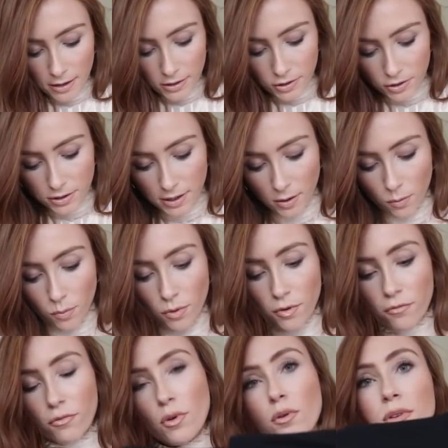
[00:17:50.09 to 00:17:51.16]
just like
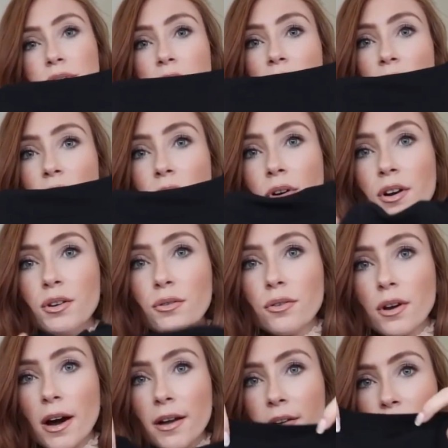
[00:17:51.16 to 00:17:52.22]
one roll down, or you
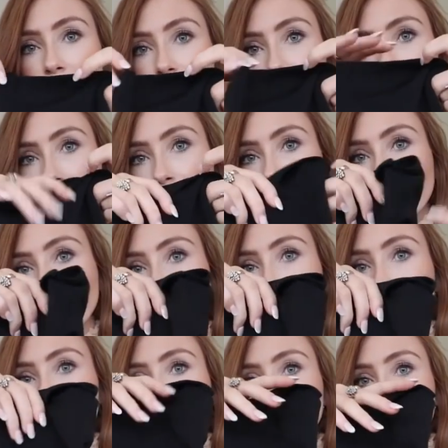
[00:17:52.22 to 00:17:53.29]
could kind of
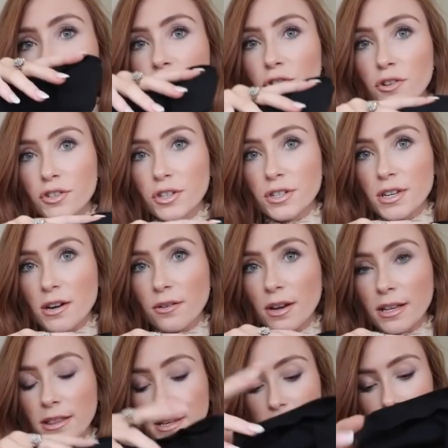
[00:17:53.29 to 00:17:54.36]
just scrunch it down
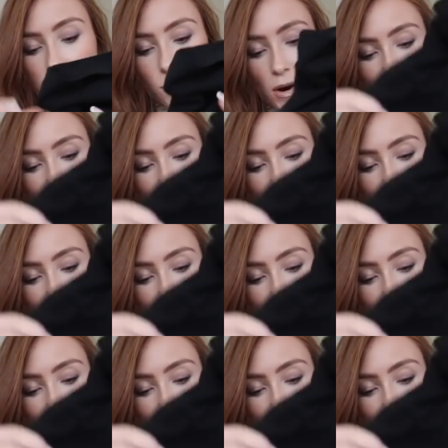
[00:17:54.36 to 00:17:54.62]
like this and